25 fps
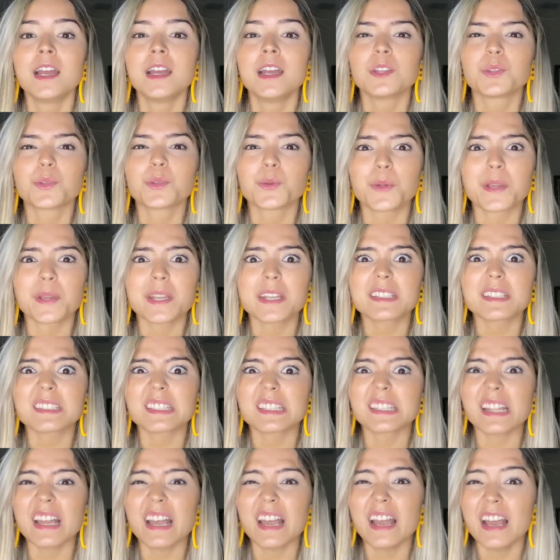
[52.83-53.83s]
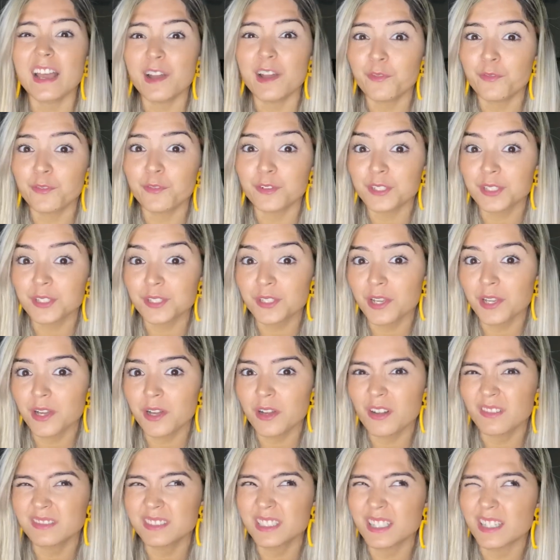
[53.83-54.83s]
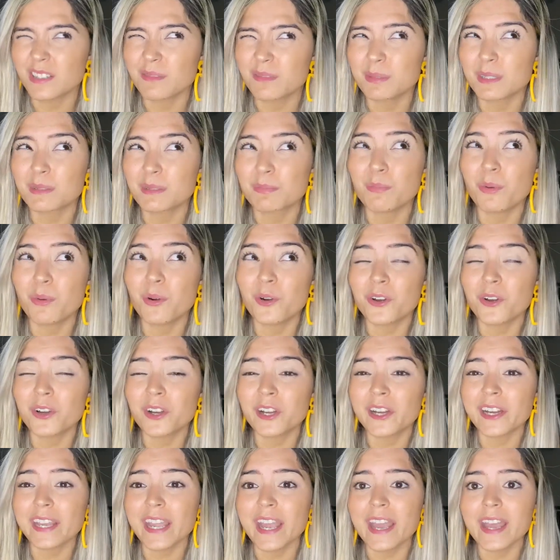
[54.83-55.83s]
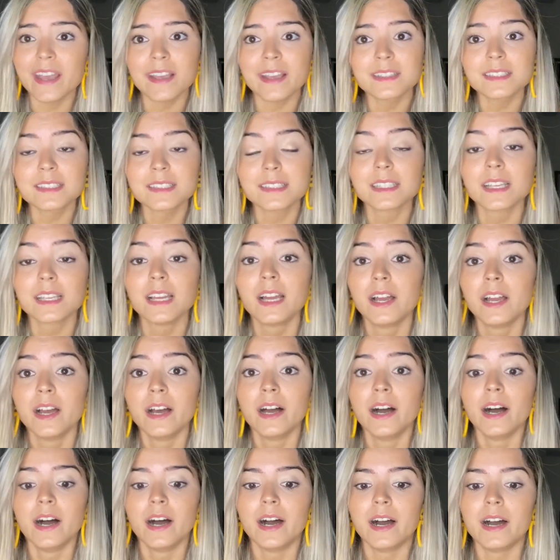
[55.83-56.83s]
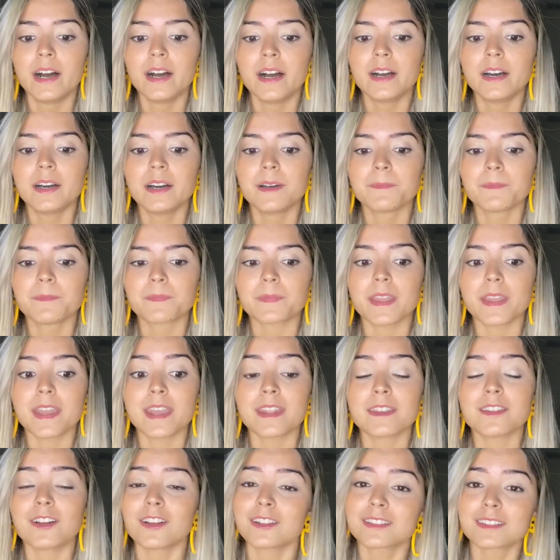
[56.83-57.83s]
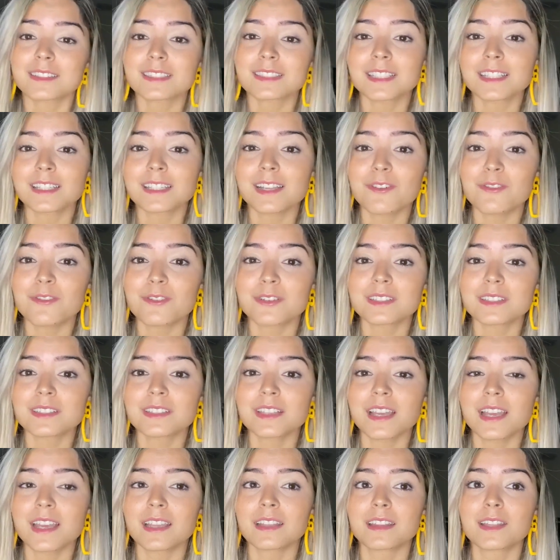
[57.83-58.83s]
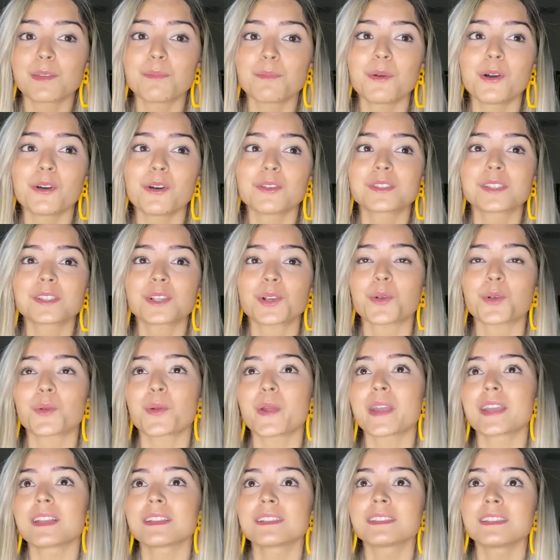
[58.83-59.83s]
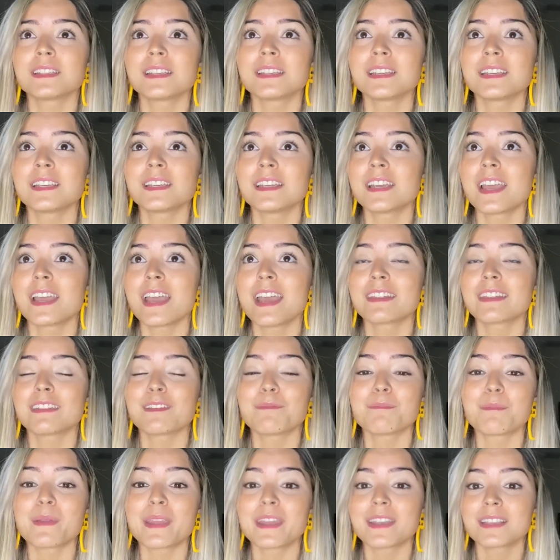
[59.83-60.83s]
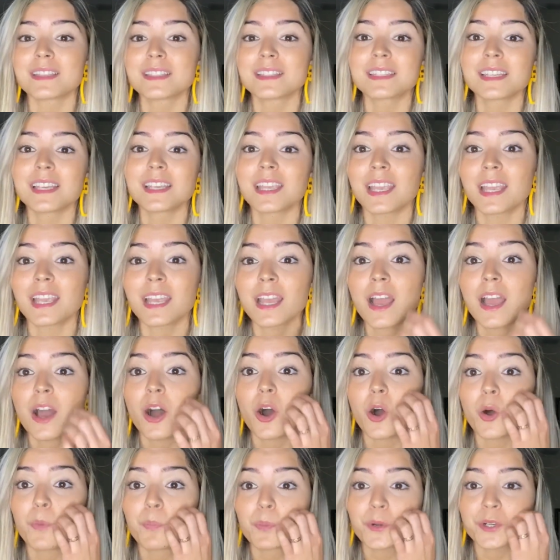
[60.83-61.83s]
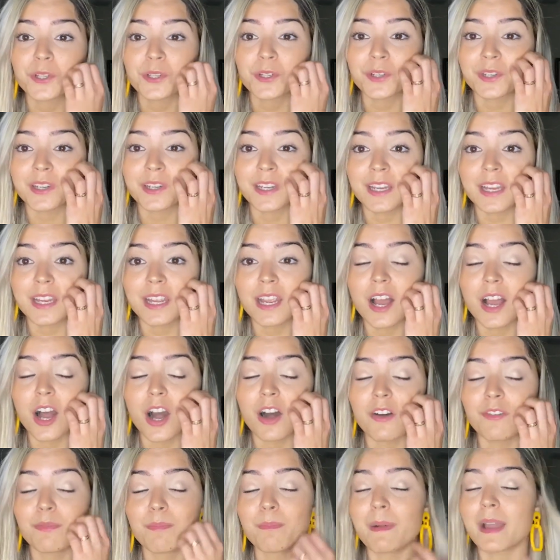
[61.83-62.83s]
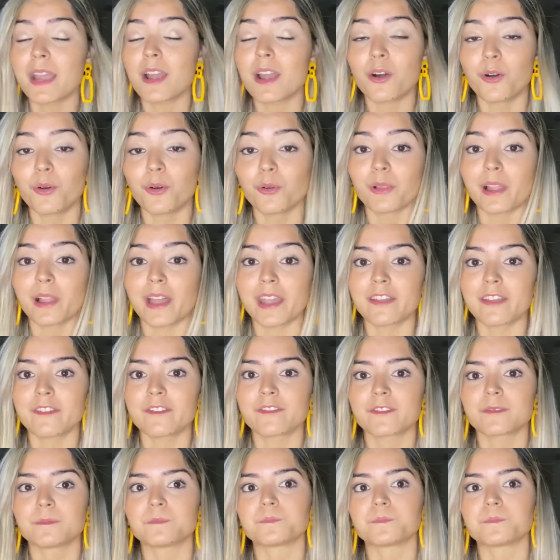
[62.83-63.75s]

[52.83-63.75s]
two years and a half or so, a little bit more, I guess. Um, and honestly, that was like the most crazy and amazing opportunity of my whole life.